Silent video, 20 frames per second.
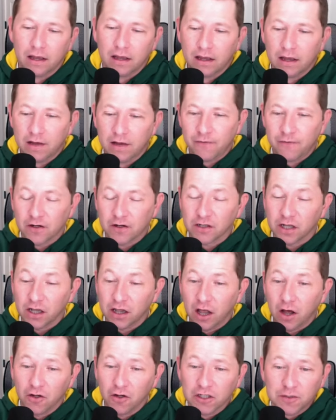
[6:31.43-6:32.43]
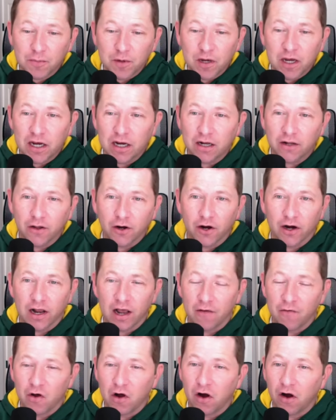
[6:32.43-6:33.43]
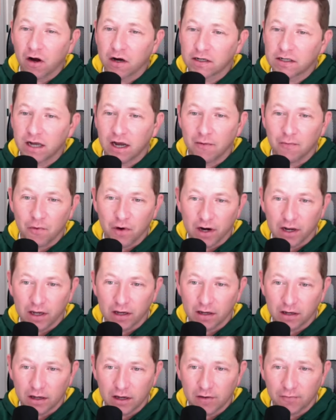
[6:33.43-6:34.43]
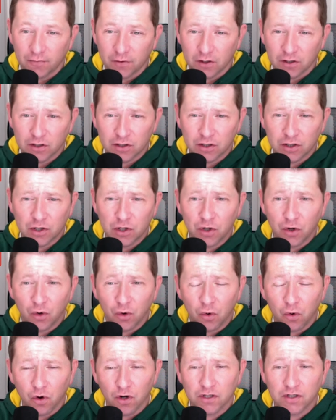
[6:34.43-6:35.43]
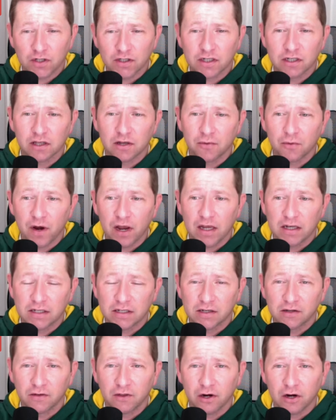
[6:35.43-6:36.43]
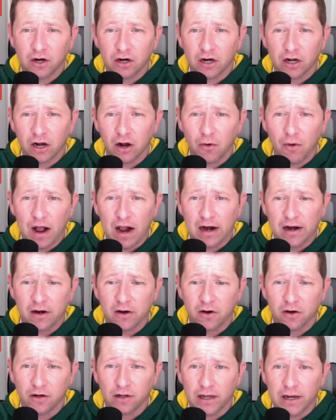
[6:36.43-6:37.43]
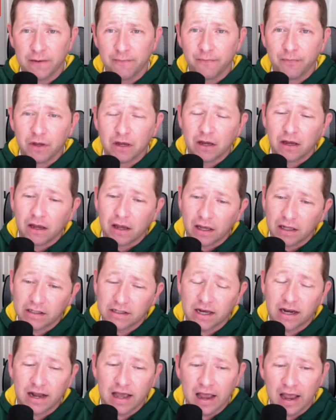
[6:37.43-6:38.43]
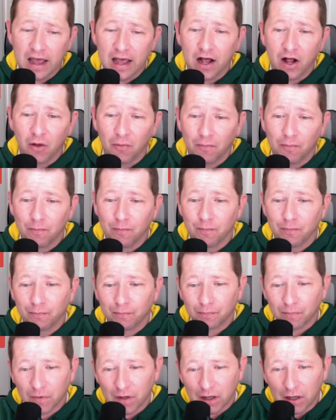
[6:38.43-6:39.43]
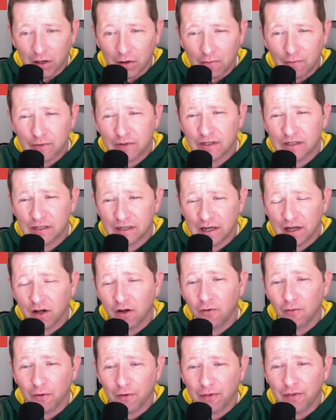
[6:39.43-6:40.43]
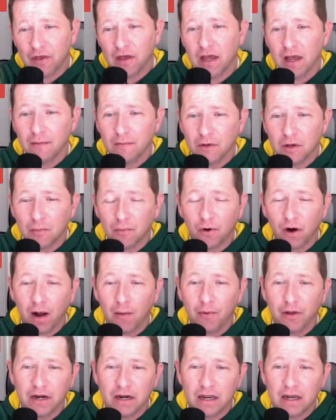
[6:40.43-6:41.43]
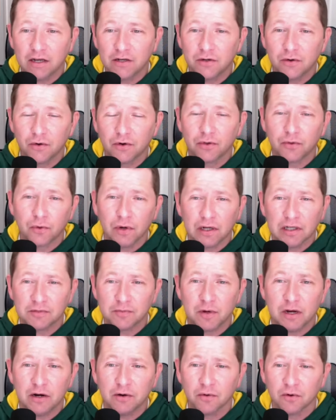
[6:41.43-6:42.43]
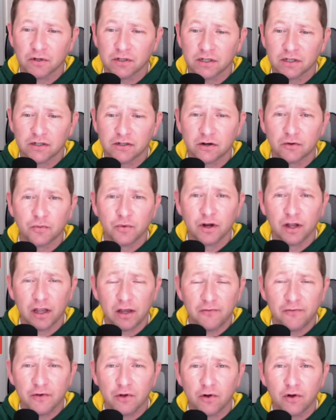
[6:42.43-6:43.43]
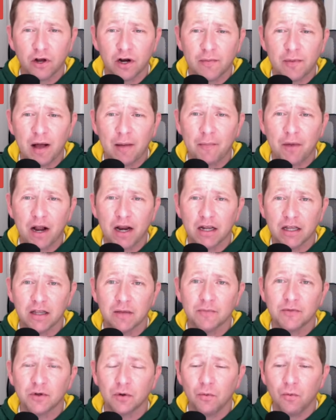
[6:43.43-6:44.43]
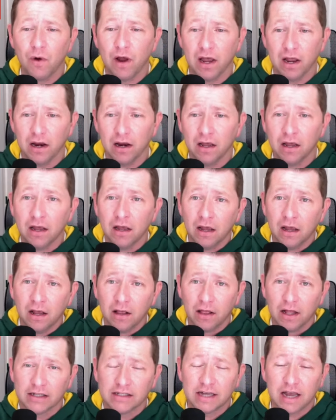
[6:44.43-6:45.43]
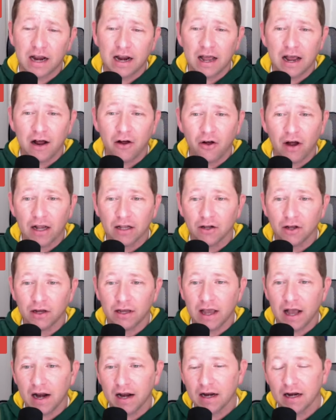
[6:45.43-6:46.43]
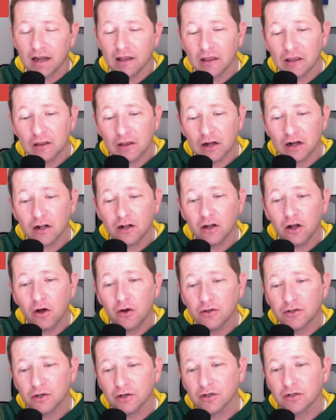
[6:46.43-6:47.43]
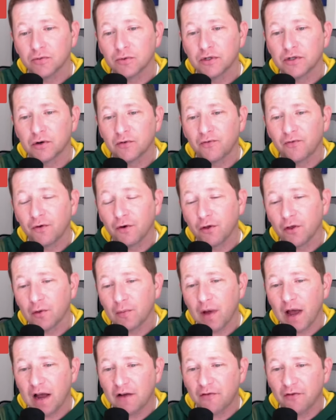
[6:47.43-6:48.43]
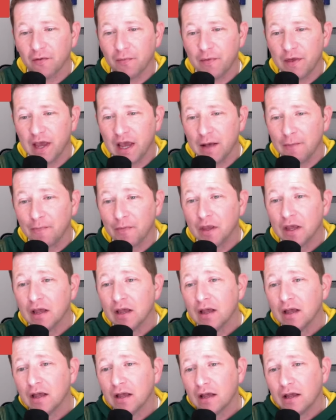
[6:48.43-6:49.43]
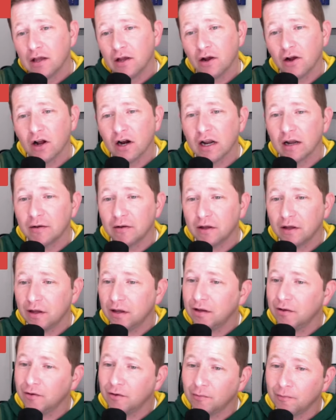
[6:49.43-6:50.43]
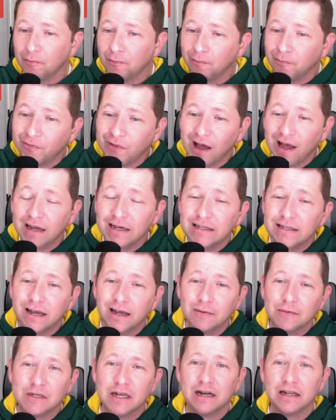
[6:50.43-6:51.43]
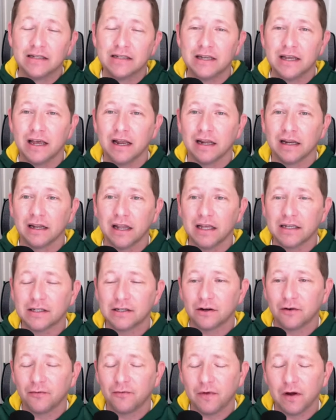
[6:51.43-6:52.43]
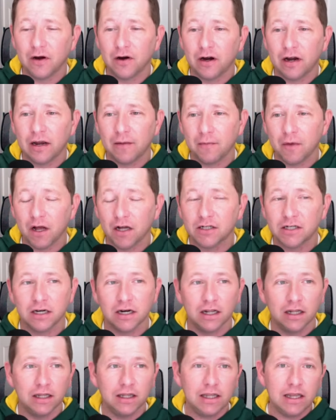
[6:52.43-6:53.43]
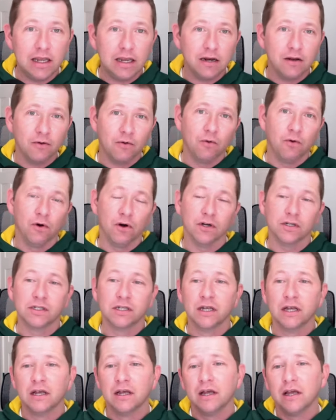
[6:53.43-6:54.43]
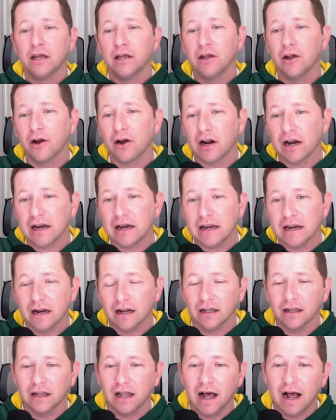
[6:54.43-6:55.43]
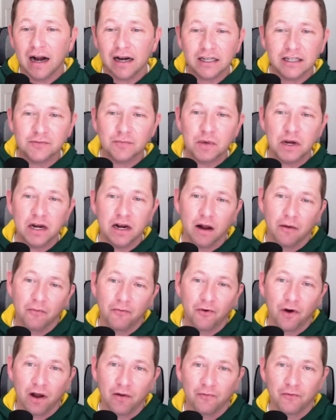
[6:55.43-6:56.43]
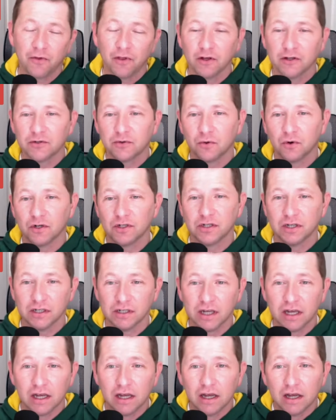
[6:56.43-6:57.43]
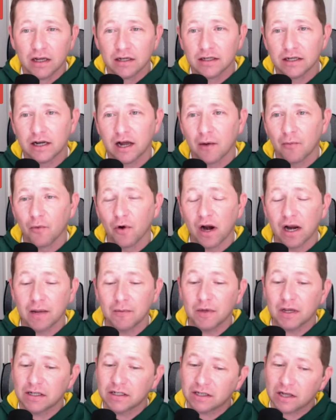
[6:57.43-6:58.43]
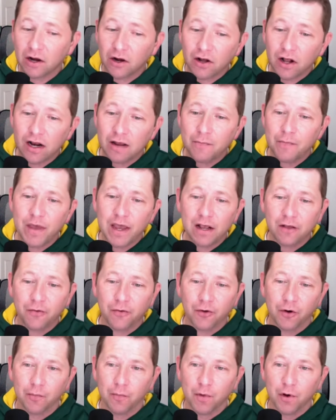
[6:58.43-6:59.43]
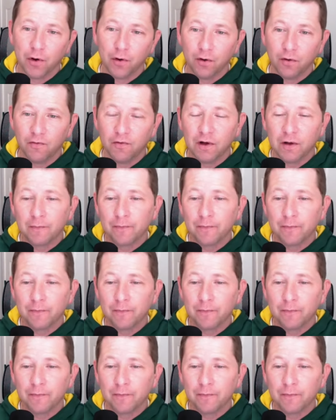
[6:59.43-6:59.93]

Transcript: If there's a lone speed, they're going to have a hard time winning. If there's two horses in the race that are going to go at it early, it's going to help. You still with them, you probably need two or three speed horses to really feel good about betting them to win. That's kind of how I look at it. And then the closers, which are further back from them, you're going to, 9 times out of 10, unless they're very much an elite horse, you're going to need a lot of speed up front for those horses to come running because they're going to make their move.